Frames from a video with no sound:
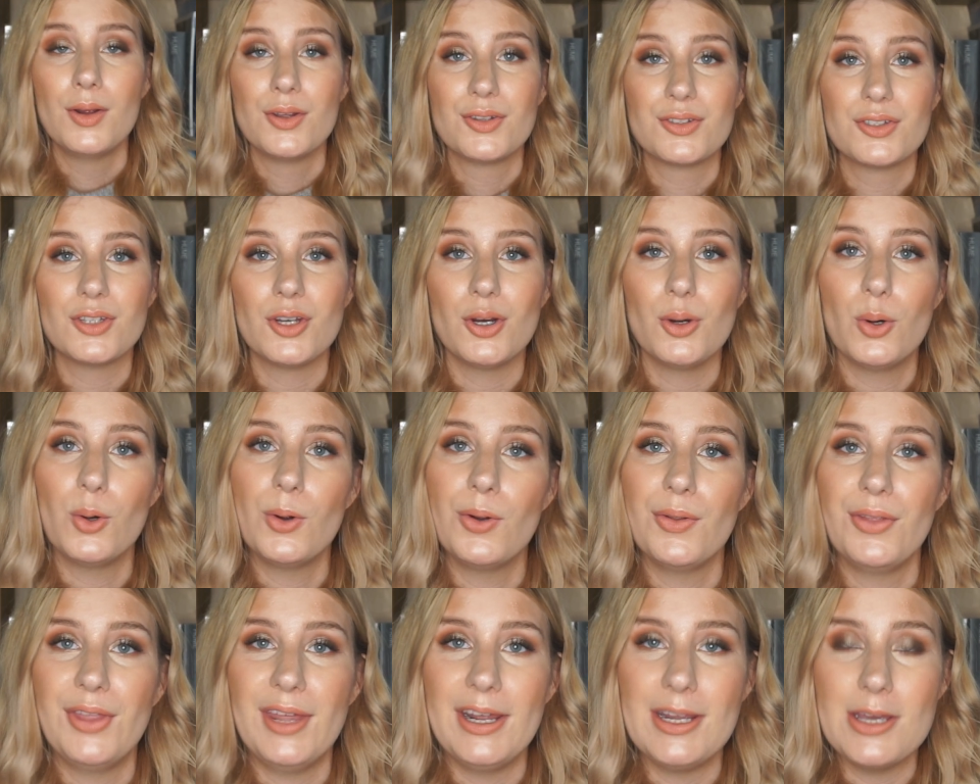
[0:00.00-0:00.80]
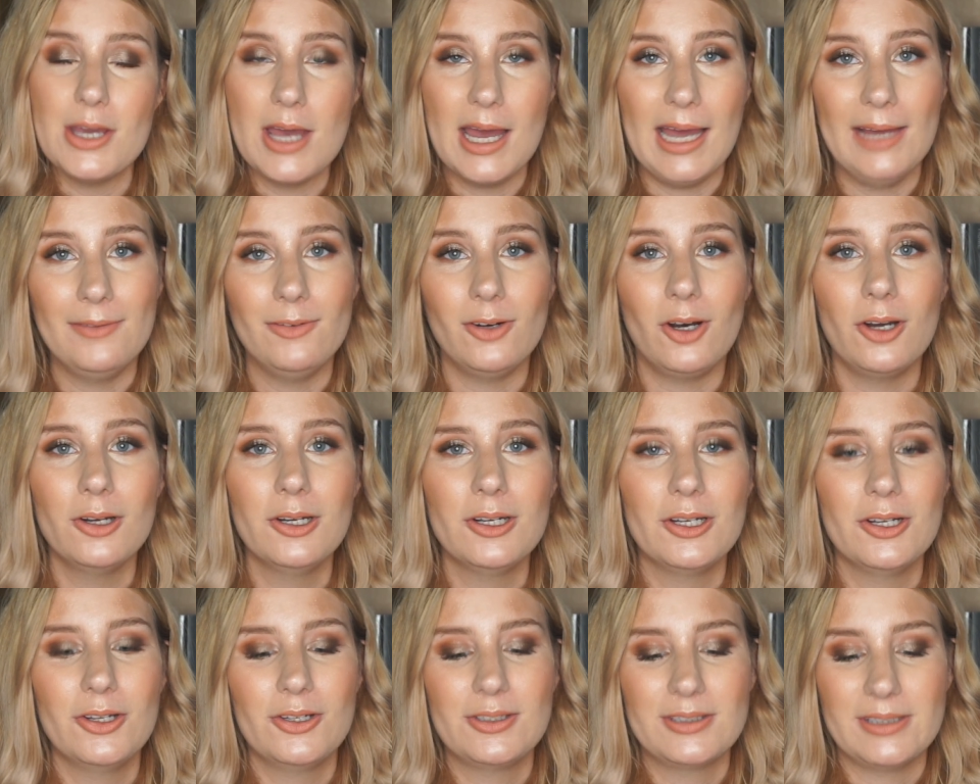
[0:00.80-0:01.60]
So there you have all the
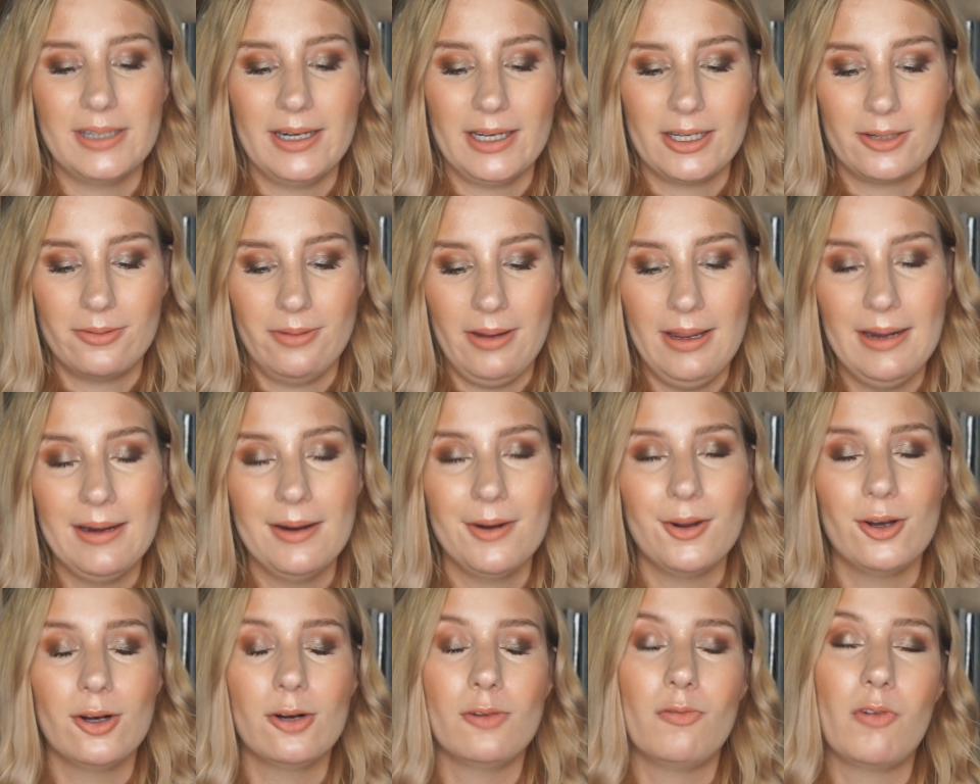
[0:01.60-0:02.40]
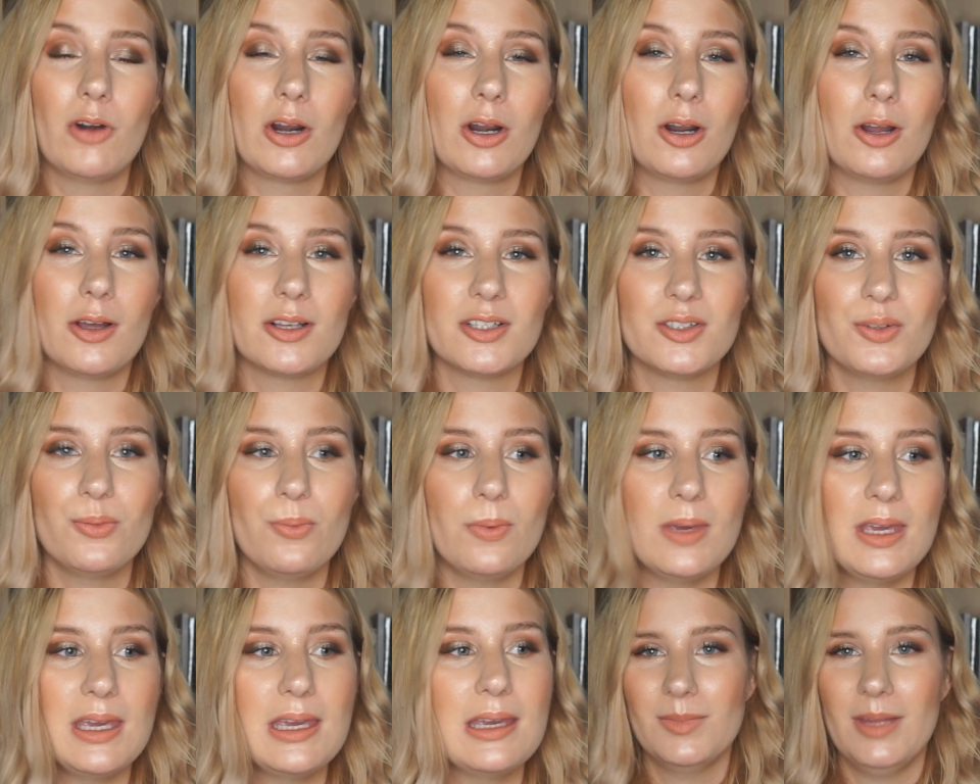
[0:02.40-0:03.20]
looks that I created over the last
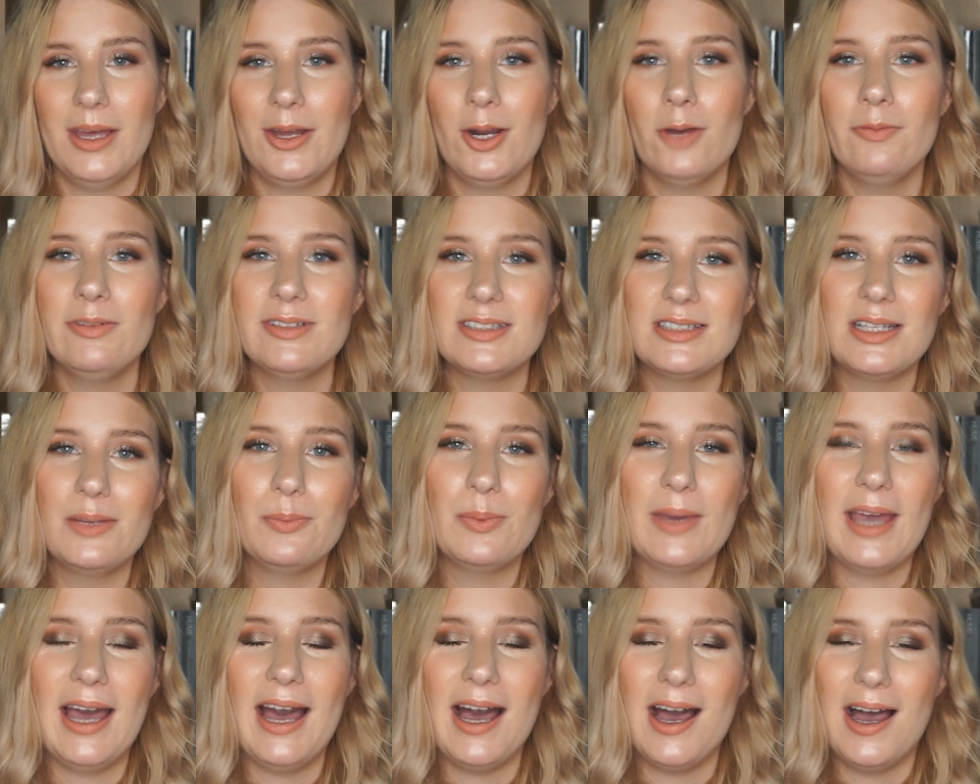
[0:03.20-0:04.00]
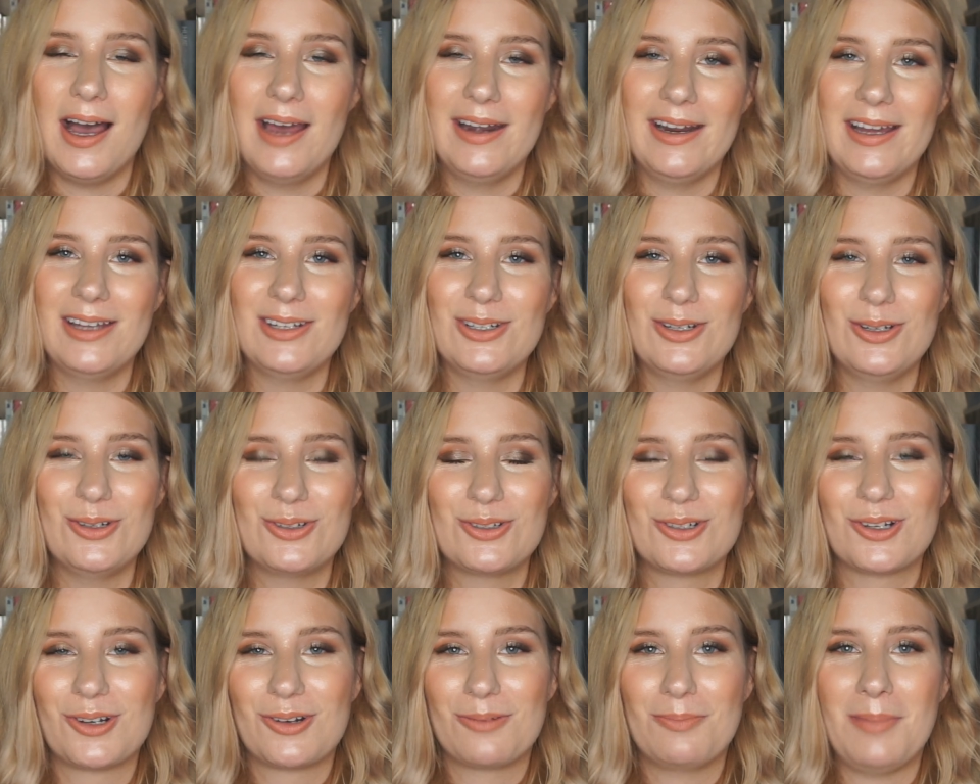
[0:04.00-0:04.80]
week, and obviously we had a new
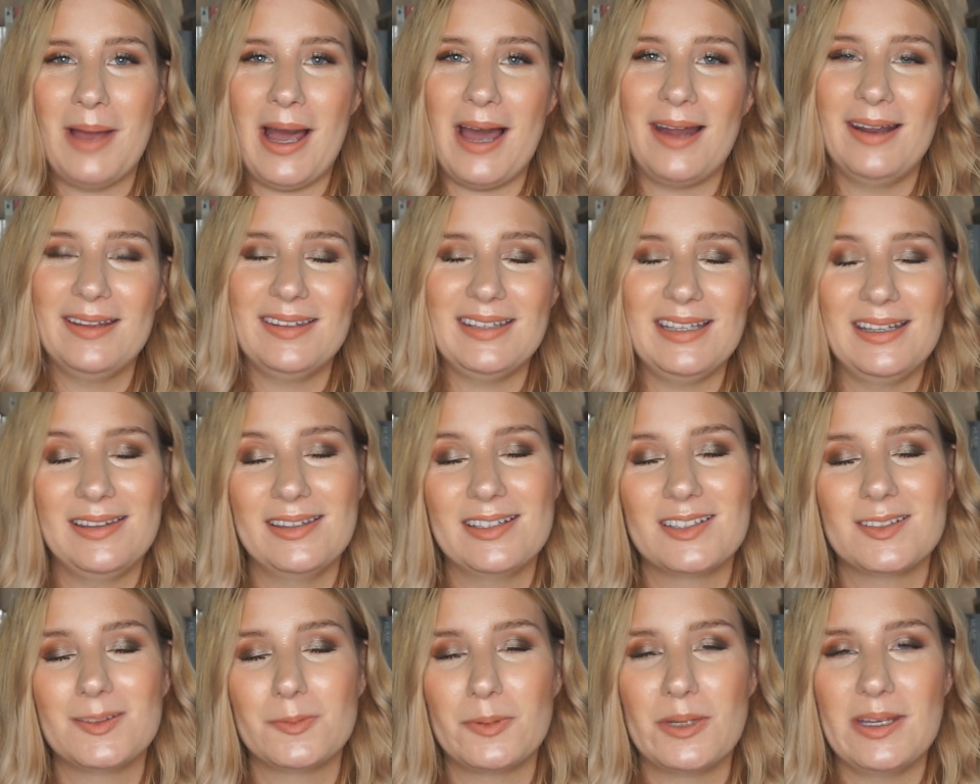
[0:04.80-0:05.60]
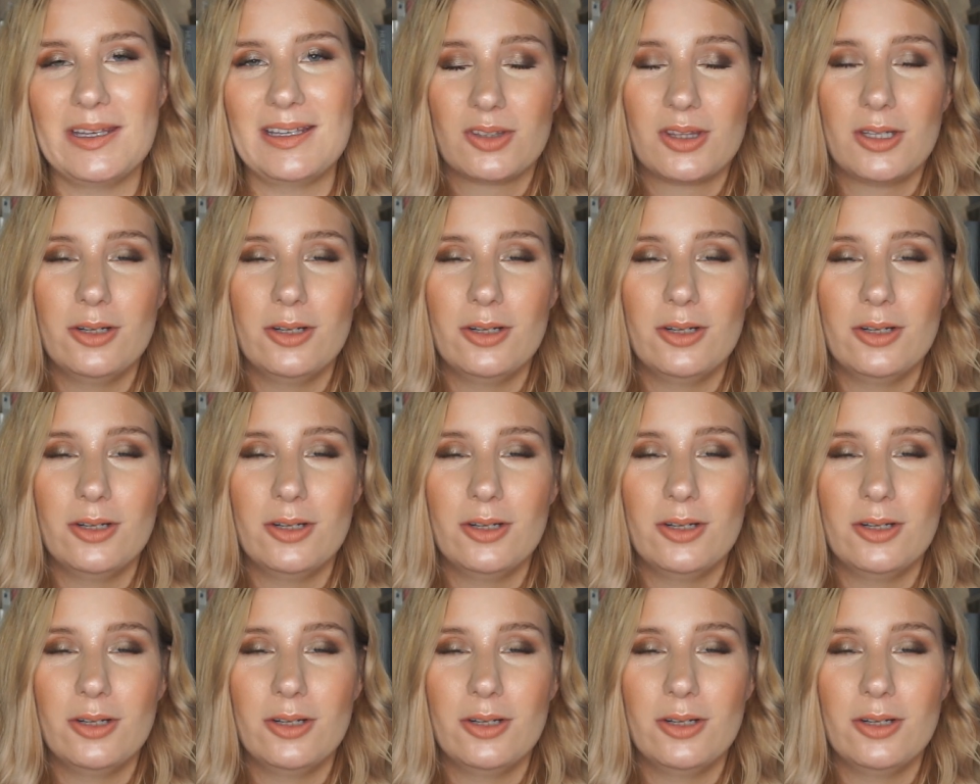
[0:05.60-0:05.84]
shade palette in this week.